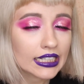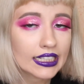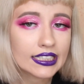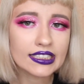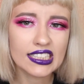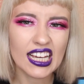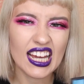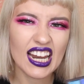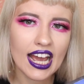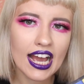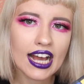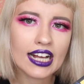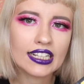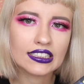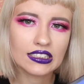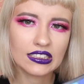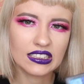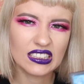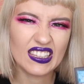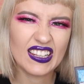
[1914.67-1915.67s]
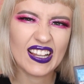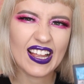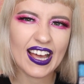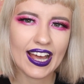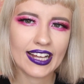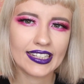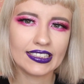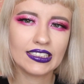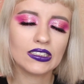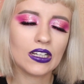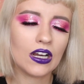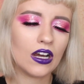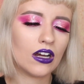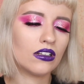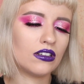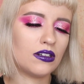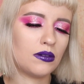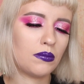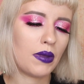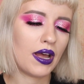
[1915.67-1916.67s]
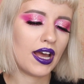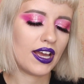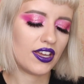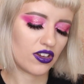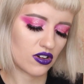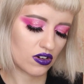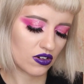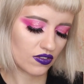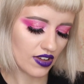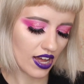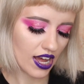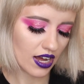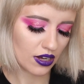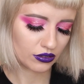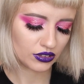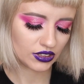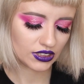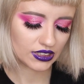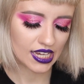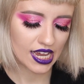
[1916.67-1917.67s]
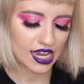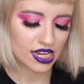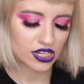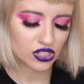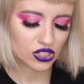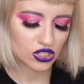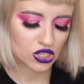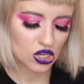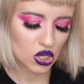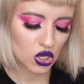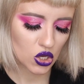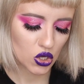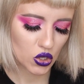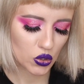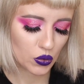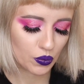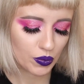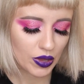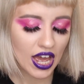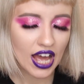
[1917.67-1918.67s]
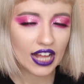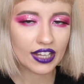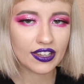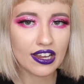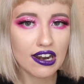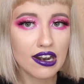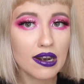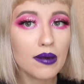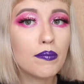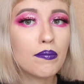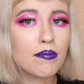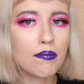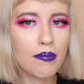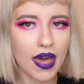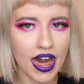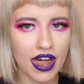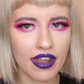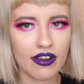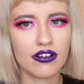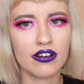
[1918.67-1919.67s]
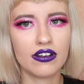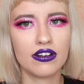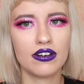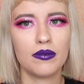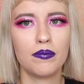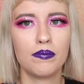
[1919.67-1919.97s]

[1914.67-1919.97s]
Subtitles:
it kind of has less color payoff, I would say. So they're better